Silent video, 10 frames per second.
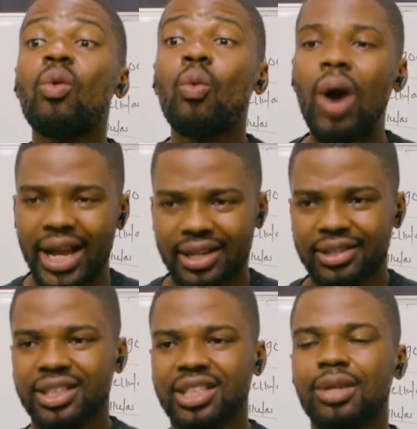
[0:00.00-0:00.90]
Why?
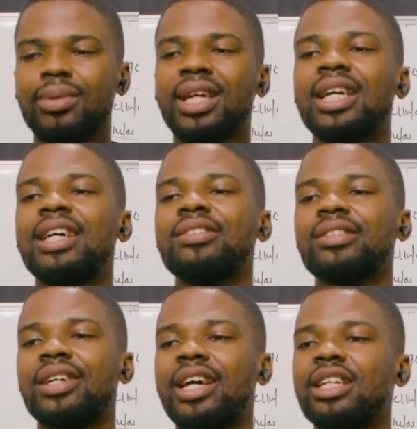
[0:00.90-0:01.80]
Give me an answer,
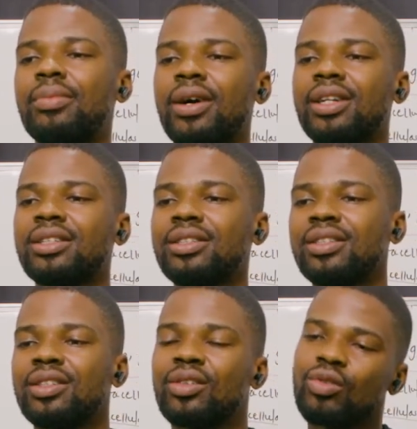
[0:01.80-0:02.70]
anybody.
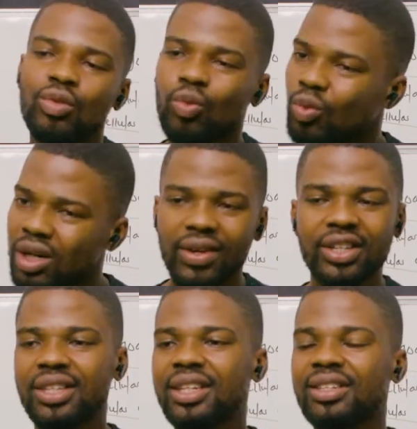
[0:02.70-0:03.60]
Whatever
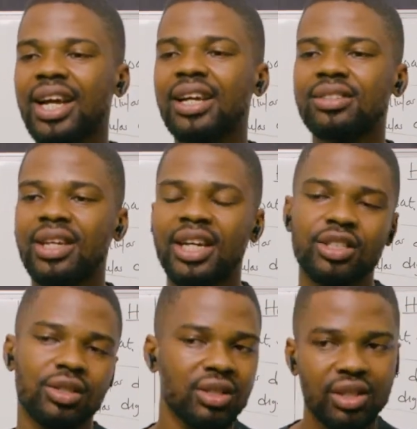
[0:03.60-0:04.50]
you think the answer
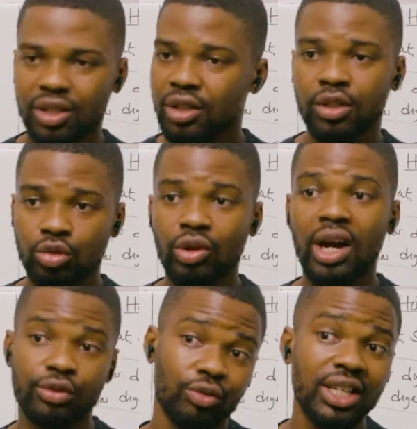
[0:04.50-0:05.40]
is, you
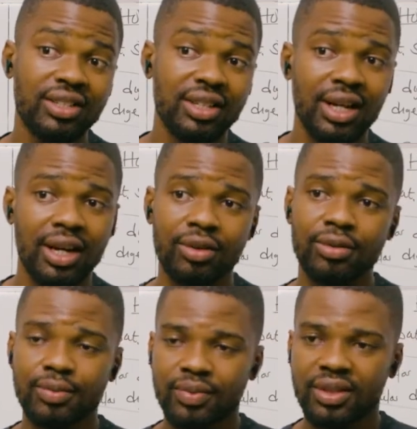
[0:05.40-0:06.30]
have to reason
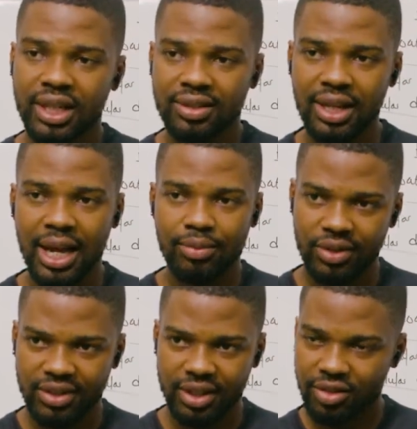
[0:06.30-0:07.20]
now. Take time,
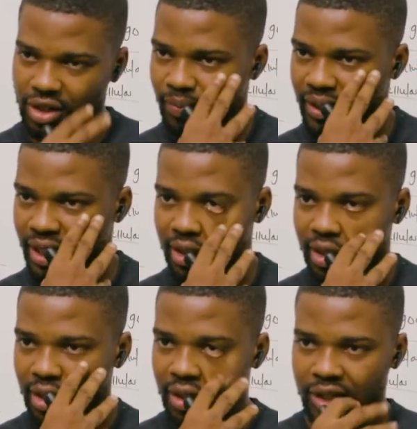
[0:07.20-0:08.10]
reason something.
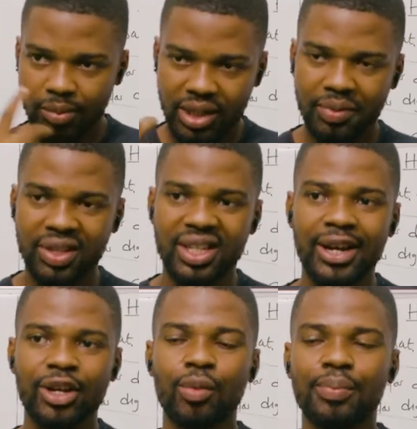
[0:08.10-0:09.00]
But I'm going to
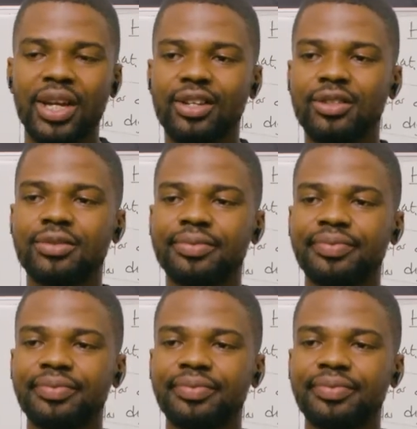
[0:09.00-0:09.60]
get your opinion.